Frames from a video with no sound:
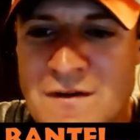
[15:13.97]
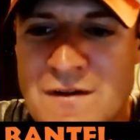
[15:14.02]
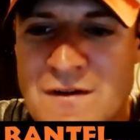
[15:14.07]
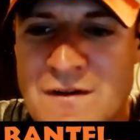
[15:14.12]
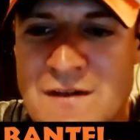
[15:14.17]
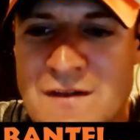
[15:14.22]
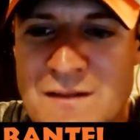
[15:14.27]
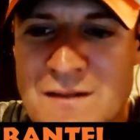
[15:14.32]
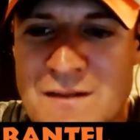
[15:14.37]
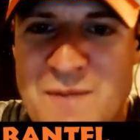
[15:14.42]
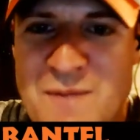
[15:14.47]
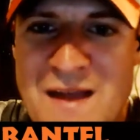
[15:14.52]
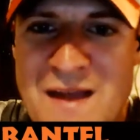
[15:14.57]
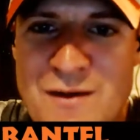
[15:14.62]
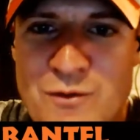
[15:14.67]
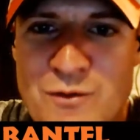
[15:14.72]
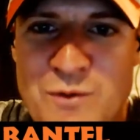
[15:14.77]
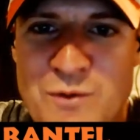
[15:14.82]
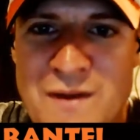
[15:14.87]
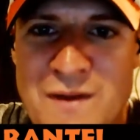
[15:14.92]
The
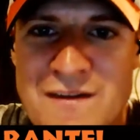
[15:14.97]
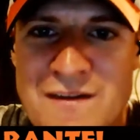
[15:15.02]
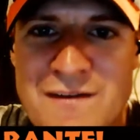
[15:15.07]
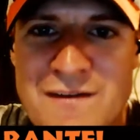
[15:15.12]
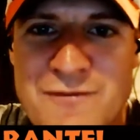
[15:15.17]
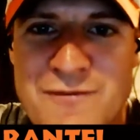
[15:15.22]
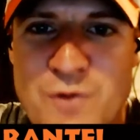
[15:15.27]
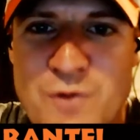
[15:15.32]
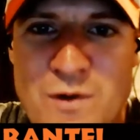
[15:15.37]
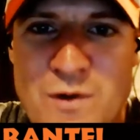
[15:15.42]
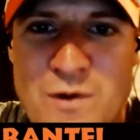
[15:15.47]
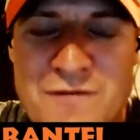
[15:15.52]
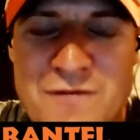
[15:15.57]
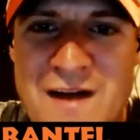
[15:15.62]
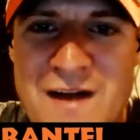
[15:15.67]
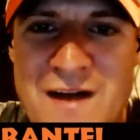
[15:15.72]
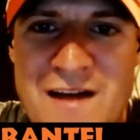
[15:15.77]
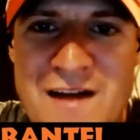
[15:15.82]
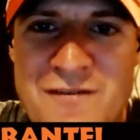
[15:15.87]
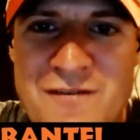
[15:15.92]
Bengals went to 4 of
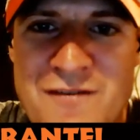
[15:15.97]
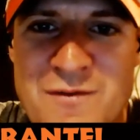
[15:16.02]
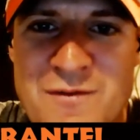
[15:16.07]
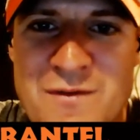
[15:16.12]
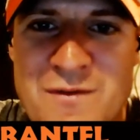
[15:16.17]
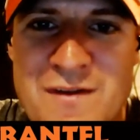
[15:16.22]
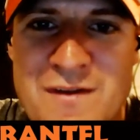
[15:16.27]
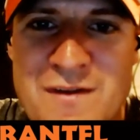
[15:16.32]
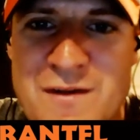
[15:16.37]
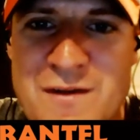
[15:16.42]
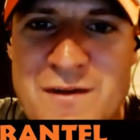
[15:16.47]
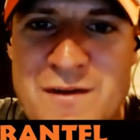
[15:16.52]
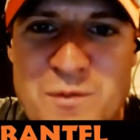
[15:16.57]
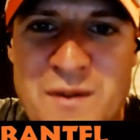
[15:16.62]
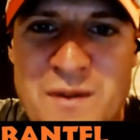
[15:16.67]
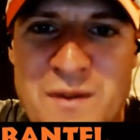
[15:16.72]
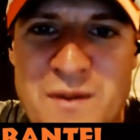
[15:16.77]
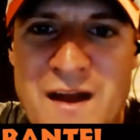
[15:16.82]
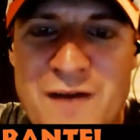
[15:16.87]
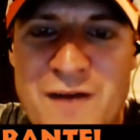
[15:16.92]
5,
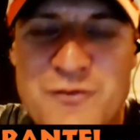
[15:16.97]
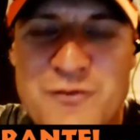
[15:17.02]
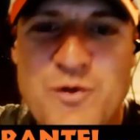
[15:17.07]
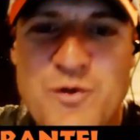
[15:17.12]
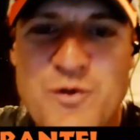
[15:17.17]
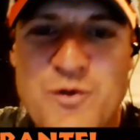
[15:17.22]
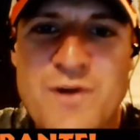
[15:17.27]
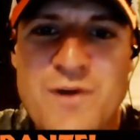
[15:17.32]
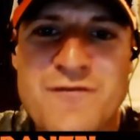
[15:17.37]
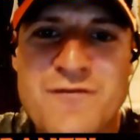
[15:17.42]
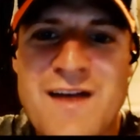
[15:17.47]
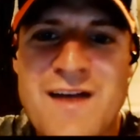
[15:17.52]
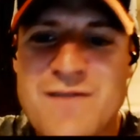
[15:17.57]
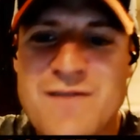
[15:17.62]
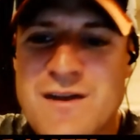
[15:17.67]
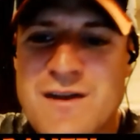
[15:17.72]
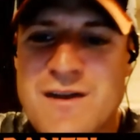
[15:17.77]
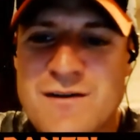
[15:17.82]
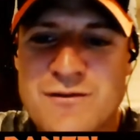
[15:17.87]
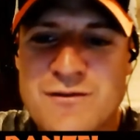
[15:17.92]
playoffs 4 of 5
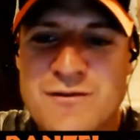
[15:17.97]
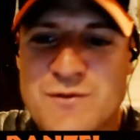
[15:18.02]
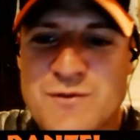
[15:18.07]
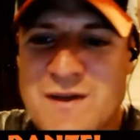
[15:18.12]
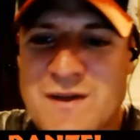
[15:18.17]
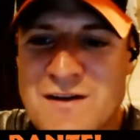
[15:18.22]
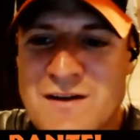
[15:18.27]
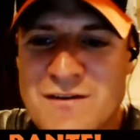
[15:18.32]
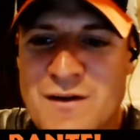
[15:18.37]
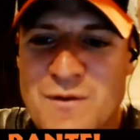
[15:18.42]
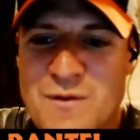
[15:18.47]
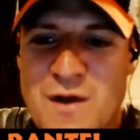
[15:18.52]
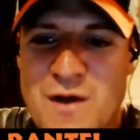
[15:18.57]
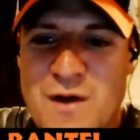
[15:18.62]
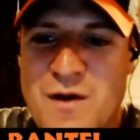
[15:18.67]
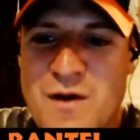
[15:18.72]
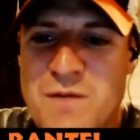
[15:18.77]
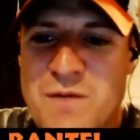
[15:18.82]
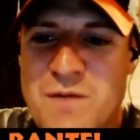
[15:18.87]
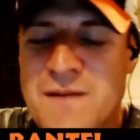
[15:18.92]
years, 3 years in a
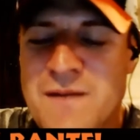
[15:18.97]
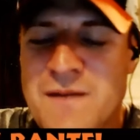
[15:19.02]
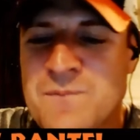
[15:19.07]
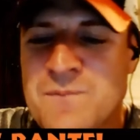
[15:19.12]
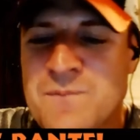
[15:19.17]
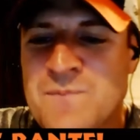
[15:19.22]
row. I mean,